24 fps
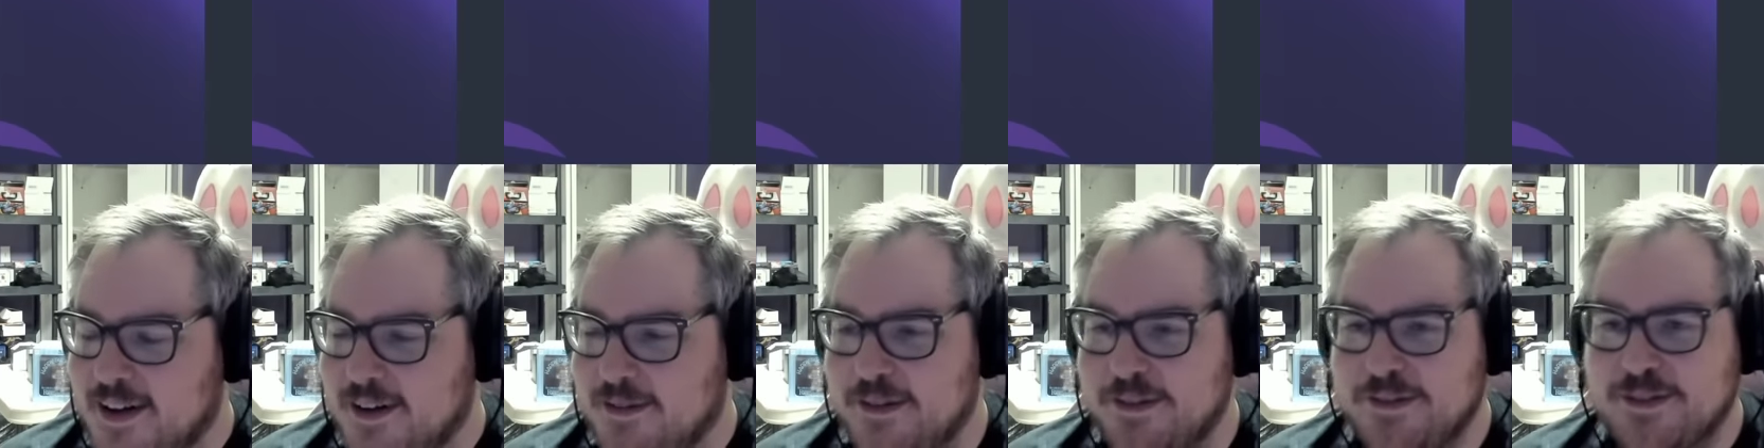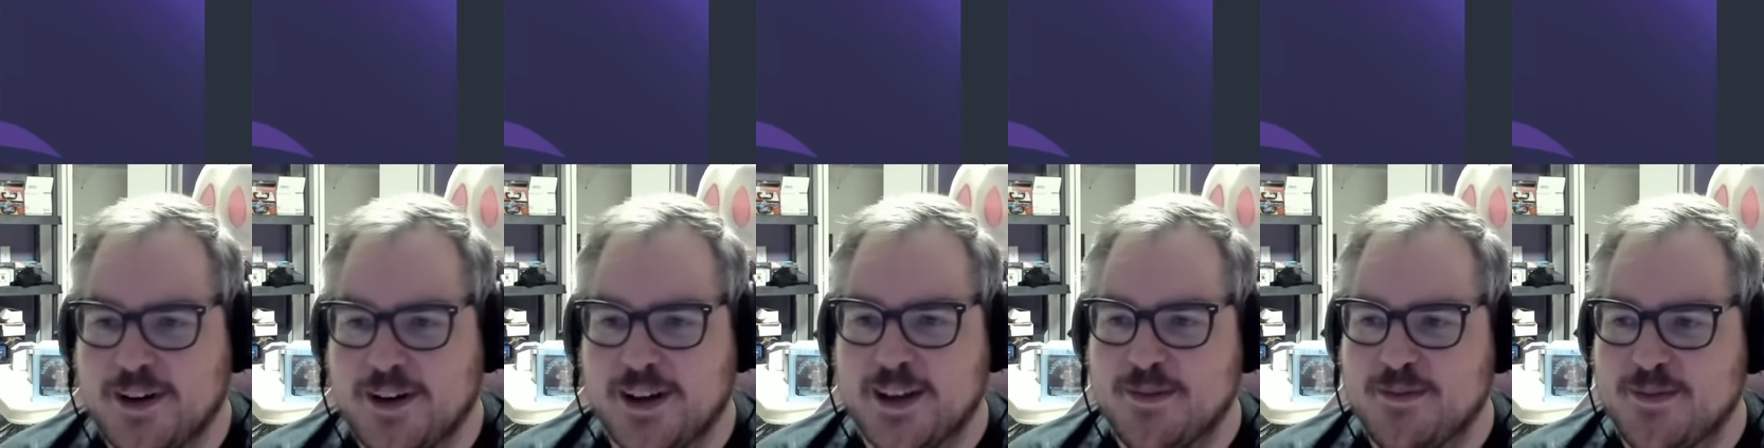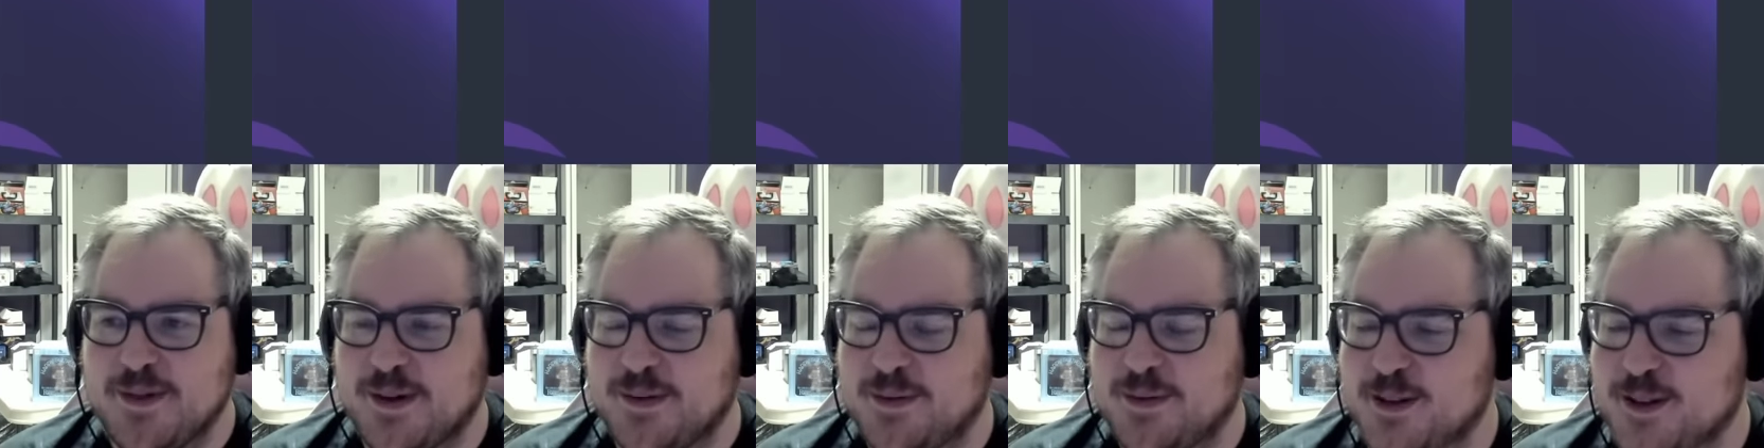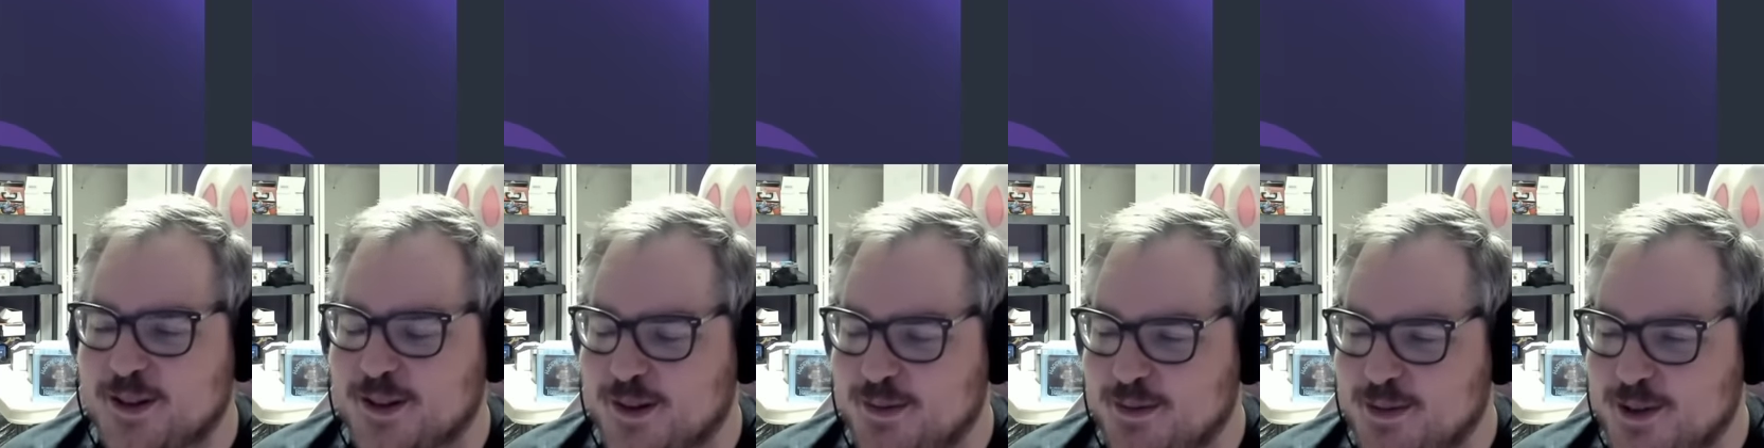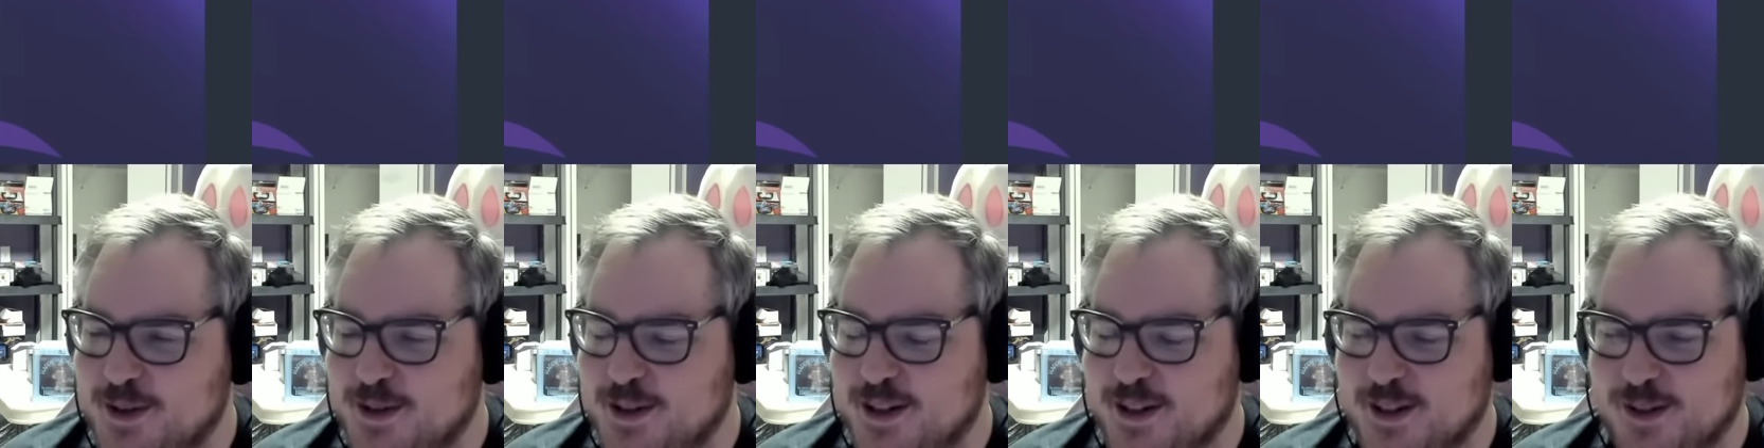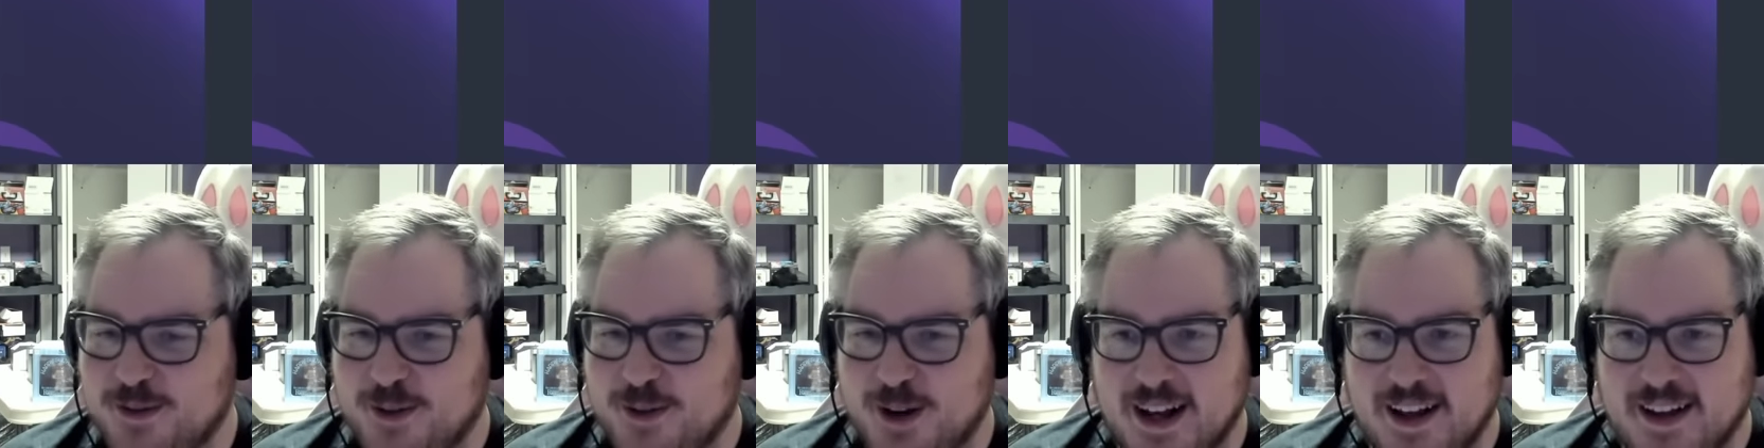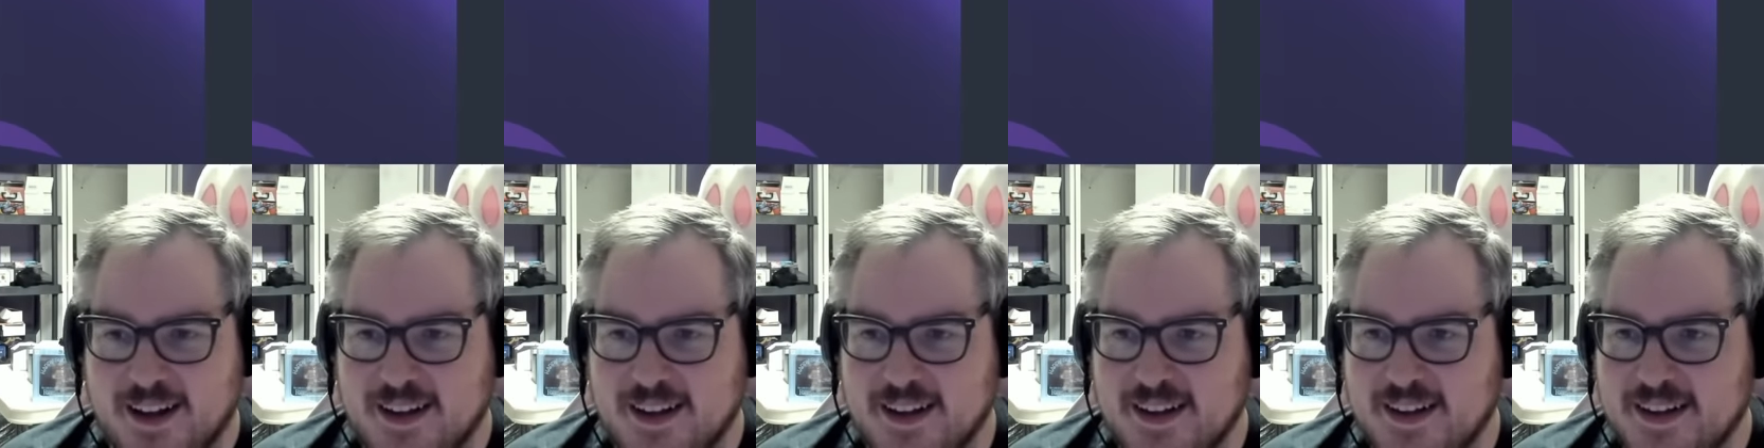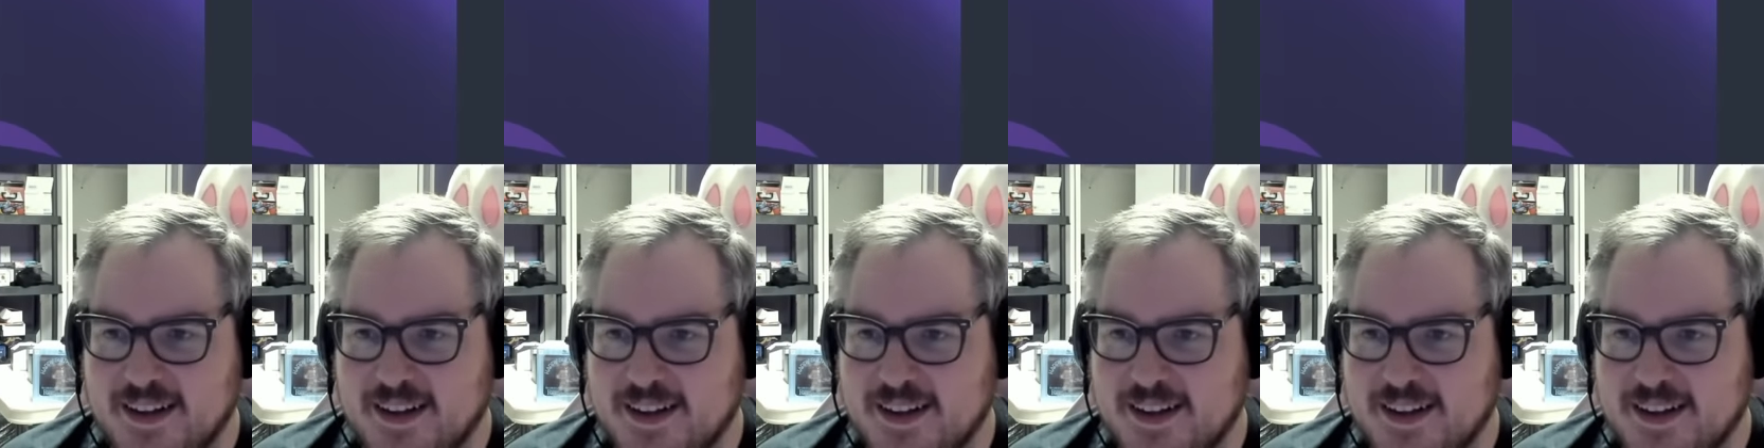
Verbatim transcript: We've got the Momo swimsuit as well.